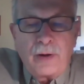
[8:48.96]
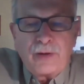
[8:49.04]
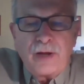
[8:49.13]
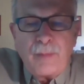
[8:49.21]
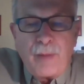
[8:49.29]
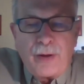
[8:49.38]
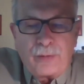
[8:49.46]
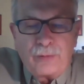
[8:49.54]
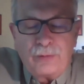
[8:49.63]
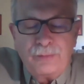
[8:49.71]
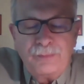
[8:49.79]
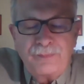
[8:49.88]
area
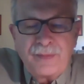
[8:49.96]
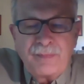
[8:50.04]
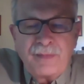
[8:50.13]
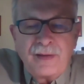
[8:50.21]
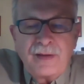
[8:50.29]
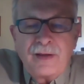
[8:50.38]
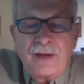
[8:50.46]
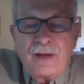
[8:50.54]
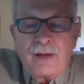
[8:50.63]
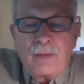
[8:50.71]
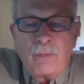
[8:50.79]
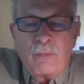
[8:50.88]
medical,
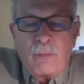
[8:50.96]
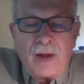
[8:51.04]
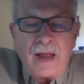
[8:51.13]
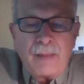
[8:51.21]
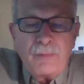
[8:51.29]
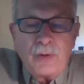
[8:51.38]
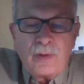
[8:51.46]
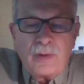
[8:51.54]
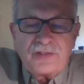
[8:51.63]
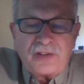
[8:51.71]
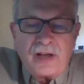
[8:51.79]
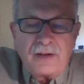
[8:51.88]

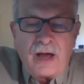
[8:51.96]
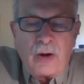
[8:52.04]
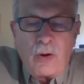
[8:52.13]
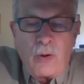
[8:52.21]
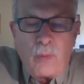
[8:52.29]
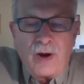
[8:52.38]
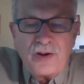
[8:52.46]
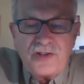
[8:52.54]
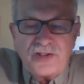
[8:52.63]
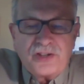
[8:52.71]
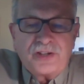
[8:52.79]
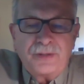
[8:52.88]
ramusa.org.
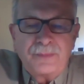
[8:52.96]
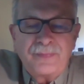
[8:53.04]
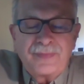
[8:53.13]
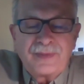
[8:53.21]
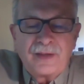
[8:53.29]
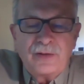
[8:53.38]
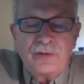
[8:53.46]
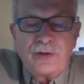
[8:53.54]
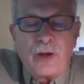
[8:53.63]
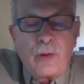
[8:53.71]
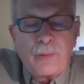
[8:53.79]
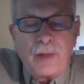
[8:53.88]
You
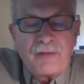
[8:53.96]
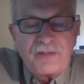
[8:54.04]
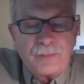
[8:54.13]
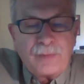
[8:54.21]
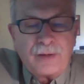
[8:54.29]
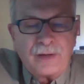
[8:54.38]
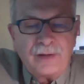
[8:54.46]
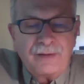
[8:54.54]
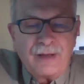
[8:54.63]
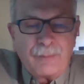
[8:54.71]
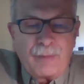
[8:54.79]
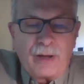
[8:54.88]
don't have to be
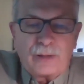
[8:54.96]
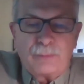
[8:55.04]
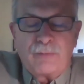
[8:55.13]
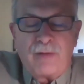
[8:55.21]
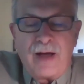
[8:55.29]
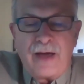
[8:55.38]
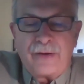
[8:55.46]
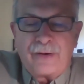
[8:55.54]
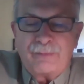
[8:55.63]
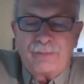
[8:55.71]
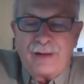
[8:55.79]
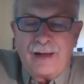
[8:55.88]
a medical
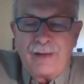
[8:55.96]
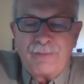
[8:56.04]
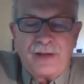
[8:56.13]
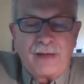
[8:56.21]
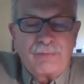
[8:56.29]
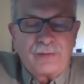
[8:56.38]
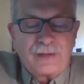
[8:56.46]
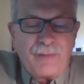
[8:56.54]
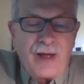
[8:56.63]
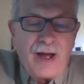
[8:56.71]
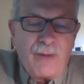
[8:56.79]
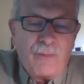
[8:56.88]
provider. I am definitely am
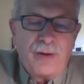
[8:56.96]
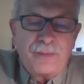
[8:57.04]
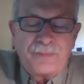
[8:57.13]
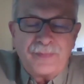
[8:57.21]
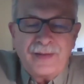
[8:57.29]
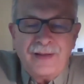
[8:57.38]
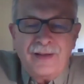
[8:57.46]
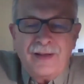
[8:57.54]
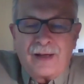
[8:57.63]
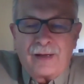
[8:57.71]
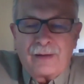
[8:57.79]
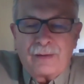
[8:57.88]
not one.
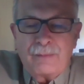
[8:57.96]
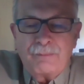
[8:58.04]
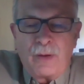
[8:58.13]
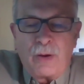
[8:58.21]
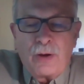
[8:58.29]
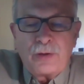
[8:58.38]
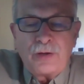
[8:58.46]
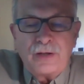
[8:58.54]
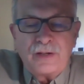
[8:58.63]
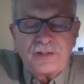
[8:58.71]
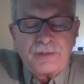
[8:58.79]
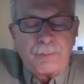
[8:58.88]
Uh, all you
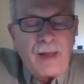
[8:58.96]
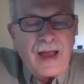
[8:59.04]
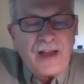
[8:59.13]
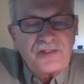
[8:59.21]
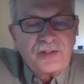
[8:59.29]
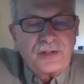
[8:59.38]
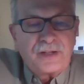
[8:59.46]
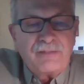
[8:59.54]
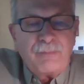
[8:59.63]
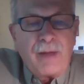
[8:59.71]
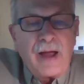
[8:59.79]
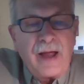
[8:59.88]
need is a passion to
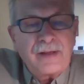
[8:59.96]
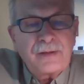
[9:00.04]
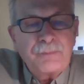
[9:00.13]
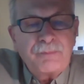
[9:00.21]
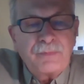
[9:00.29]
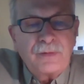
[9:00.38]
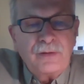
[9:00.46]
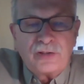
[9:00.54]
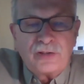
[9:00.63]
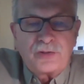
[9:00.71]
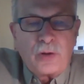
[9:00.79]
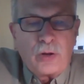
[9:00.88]
give back.
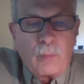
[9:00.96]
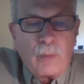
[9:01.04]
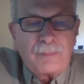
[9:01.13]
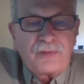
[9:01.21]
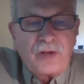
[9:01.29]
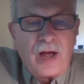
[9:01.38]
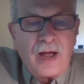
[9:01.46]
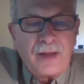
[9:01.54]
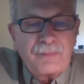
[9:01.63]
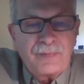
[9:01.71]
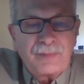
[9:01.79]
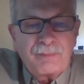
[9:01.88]
You just go to the
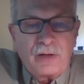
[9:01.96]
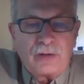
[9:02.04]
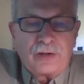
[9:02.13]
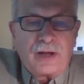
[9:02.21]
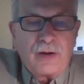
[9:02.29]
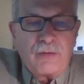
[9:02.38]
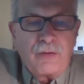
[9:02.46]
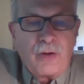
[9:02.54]
website, click on